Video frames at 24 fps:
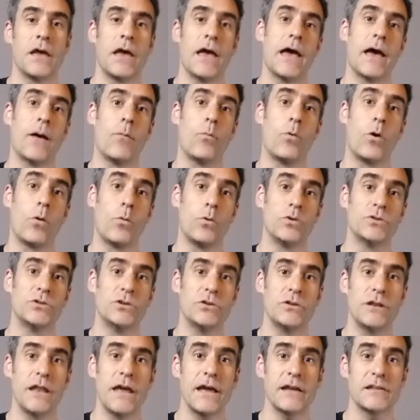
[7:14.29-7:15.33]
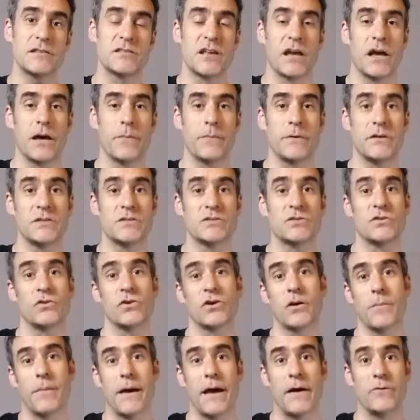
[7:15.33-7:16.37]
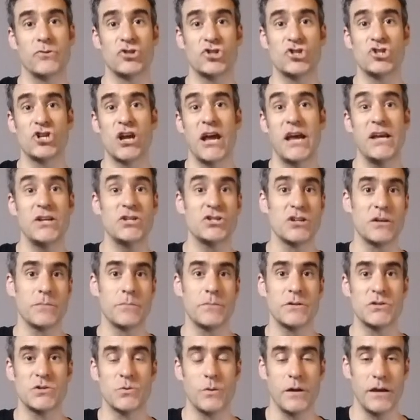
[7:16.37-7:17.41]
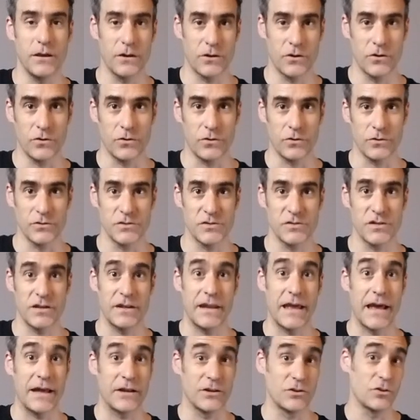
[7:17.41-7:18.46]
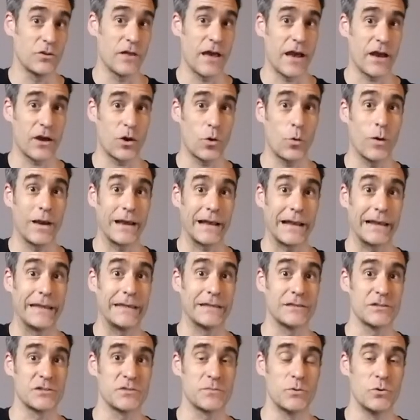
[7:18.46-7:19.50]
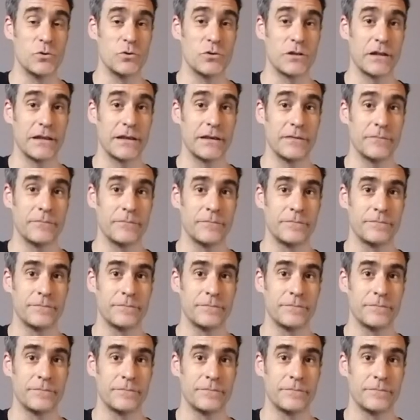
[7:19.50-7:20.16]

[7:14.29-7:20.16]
And what we'll do next time is talk about changing between chords and how to do that quickly and smoothly.